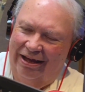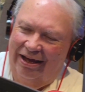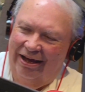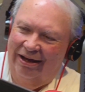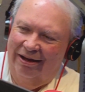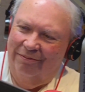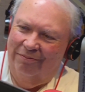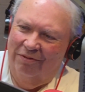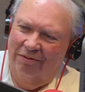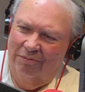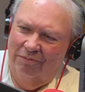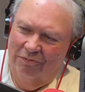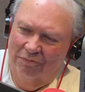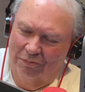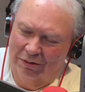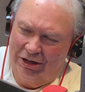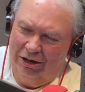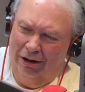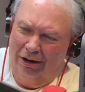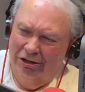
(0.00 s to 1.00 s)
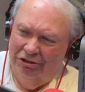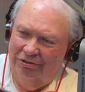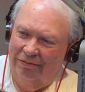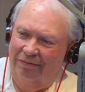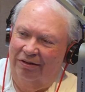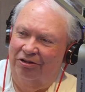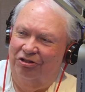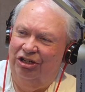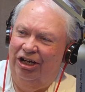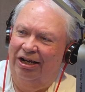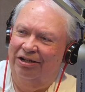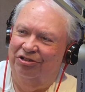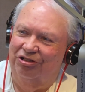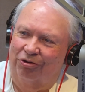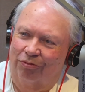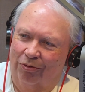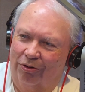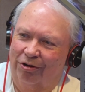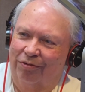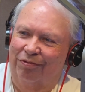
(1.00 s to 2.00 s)
And because of the chance
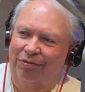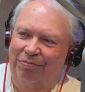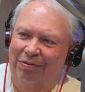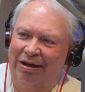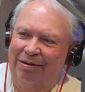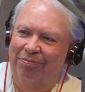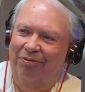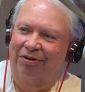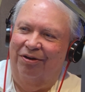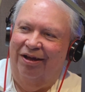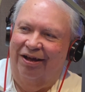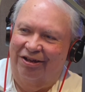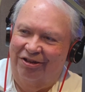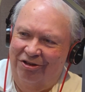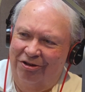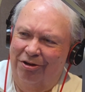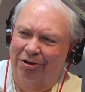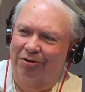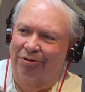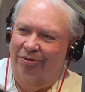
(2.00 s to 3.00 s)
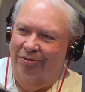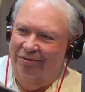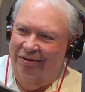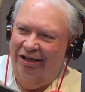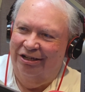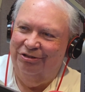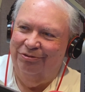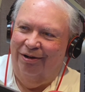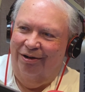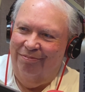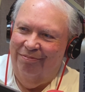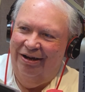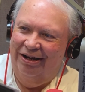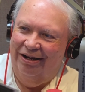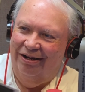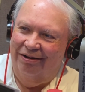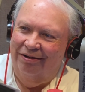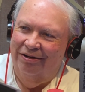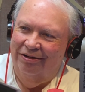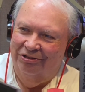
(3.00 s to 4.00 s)
to work with people like you, that's what made
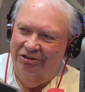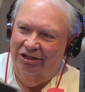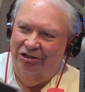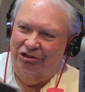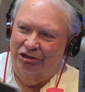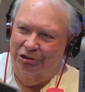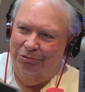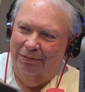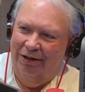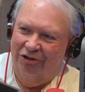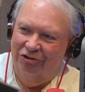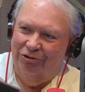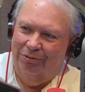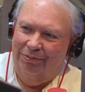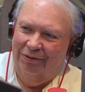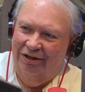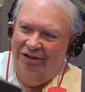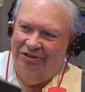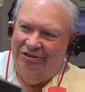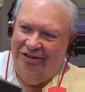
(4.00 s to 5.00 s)
it such a special place to